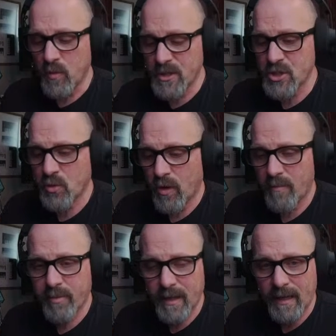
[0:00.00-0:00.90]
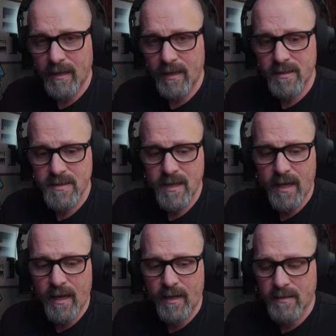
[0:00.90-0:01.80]
enjoy playing it
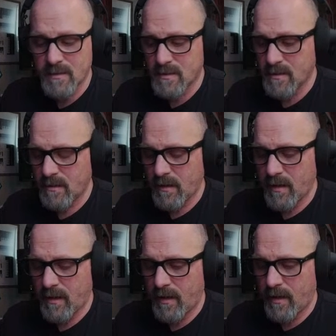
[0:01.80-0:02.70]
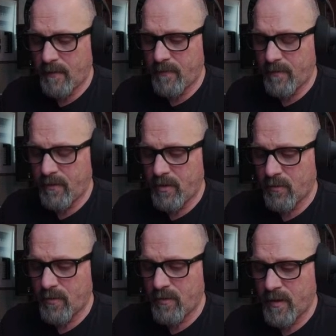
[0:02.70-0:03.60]
and
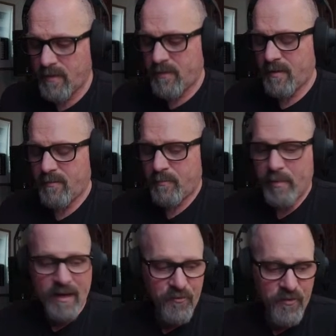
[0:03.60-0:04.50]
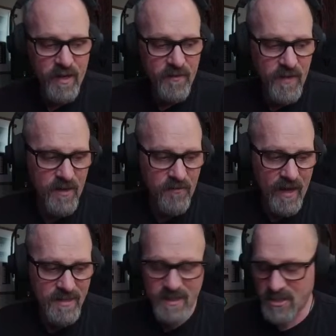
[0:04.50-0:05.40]
the benefit and the
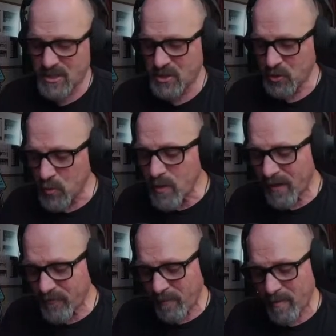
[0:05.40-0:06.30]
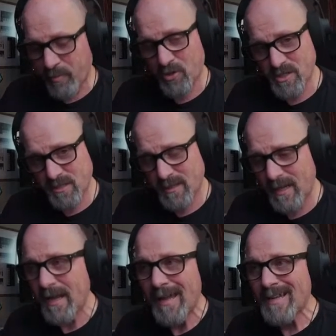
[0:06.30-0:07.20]
advantages you get from it
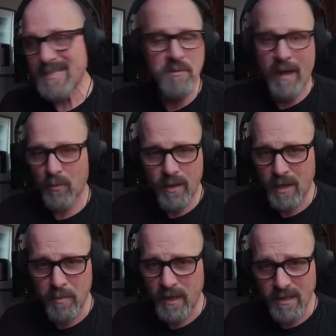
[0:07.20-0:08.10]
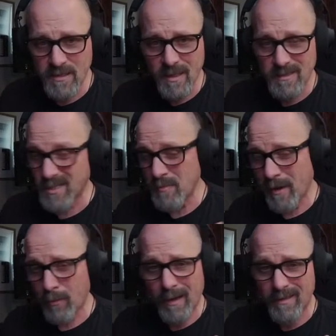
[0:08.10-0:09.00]
personally, doesn't matter what anybody else thinks, doesn't
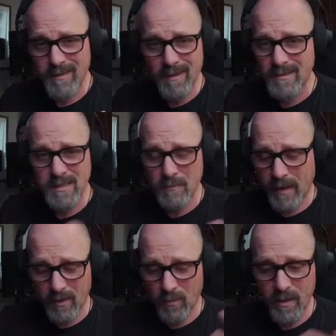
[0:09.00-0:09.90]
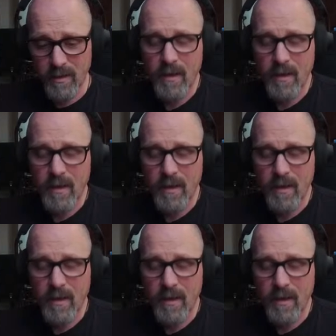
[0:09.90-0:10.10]
matter what I think, doesn't matter what